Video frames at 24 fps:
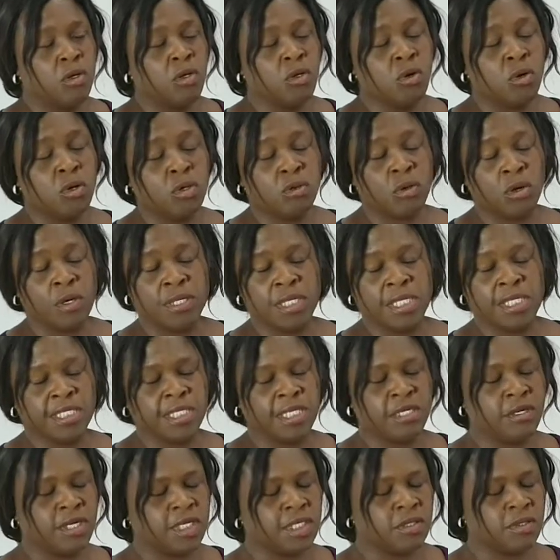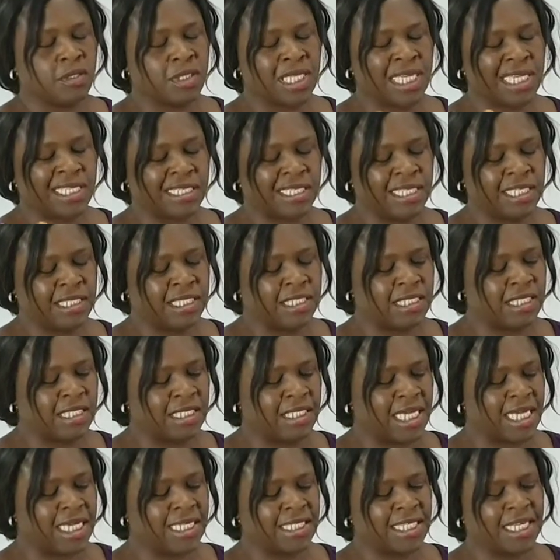No, on a serious note, I sleep in the
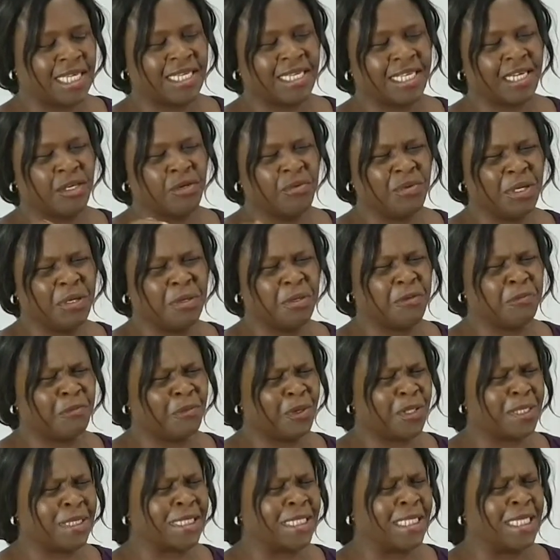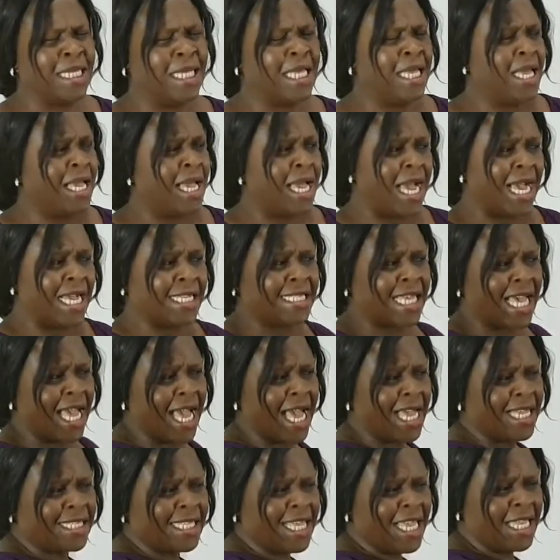night and I do a lot, but as
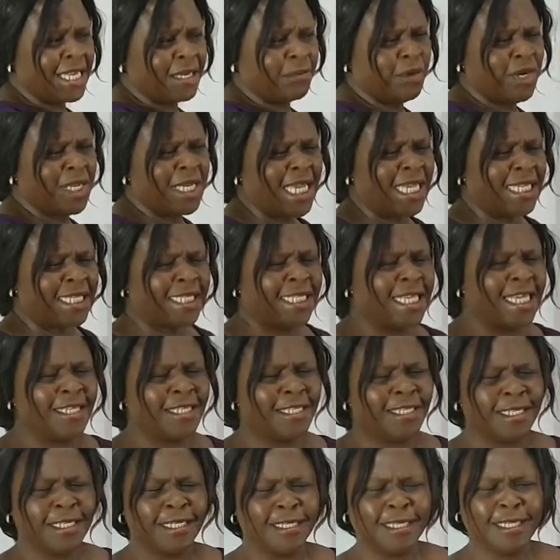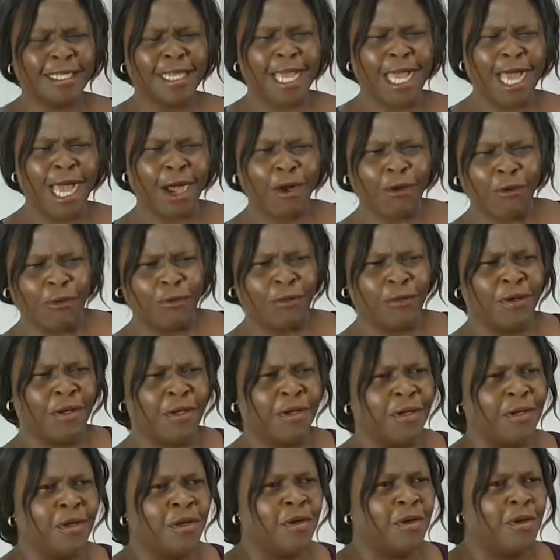I answer in the morning, I said, how?
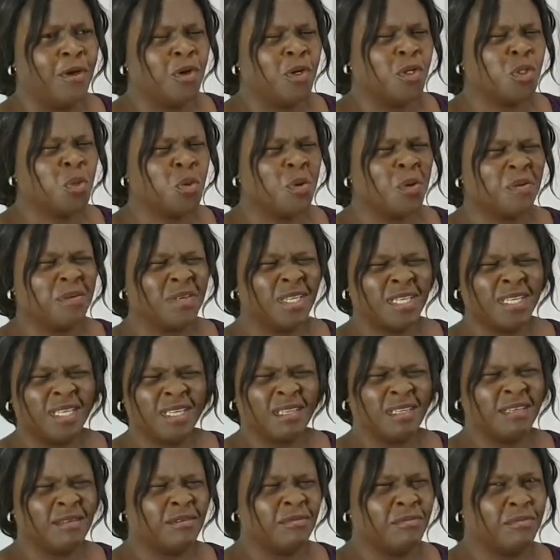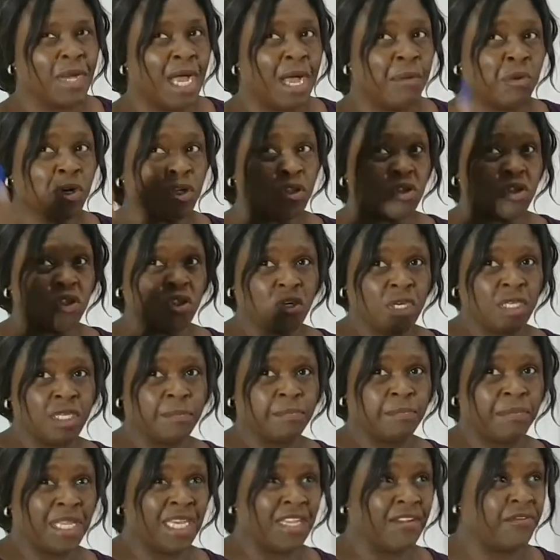So I'm going to join
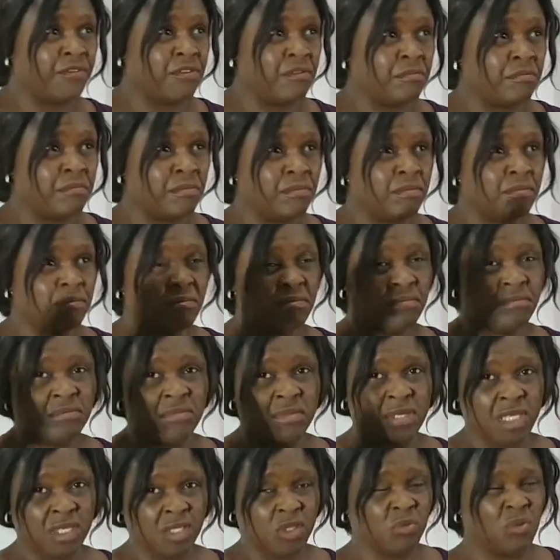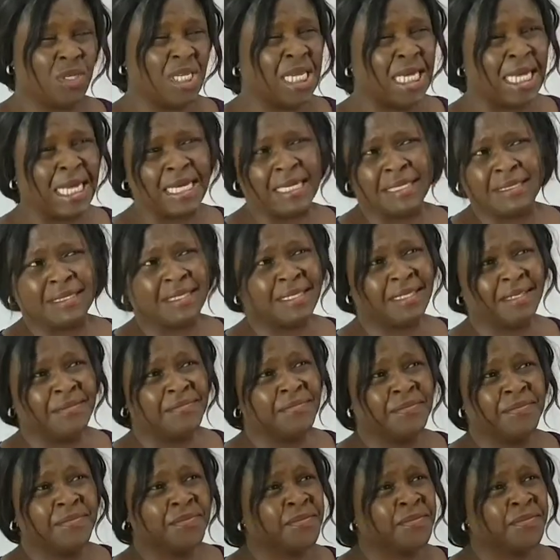the platform this week, and